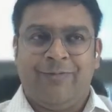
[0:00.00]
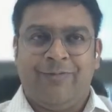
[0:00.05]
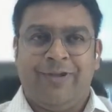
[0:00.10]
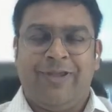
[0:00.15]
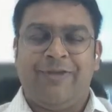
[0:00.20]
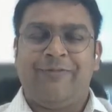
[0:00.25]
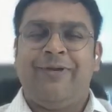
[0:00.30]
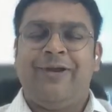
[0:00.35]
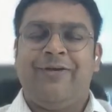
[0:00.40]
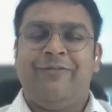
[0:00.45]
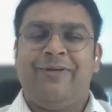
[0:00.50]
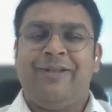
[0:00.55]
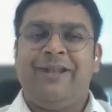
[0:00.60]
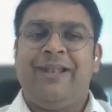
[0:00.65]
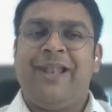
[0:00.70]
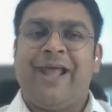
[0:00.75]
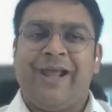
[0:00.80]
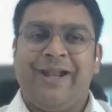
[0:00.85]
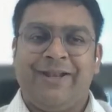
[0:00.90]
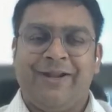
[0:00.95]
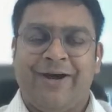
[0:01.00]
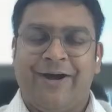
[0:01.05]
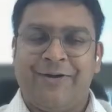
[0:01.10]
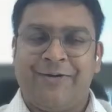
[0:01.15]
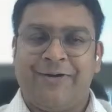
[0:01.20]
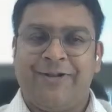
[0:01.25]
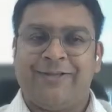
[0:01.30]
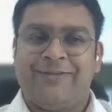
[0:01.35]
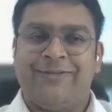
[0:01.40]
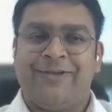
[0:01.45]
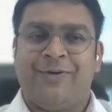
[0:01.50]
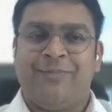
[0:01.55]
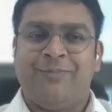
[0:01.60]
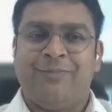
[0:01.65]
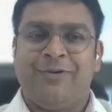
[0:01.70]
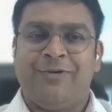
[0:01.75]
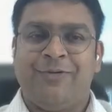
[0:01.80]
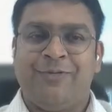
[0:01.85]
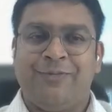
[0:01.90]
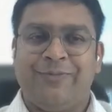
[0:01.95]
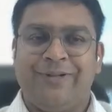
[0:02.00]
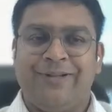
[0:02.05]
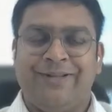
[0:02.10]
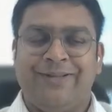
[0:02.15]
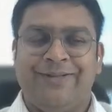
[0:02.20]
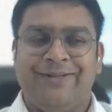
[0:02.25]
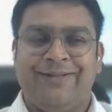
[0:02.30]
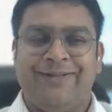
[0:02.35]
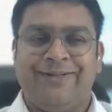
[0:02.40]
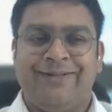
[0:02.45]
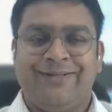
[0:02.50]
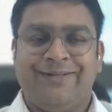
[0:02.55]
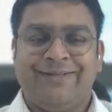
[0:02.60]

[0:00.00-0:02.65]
giving a very light-hearted example over here,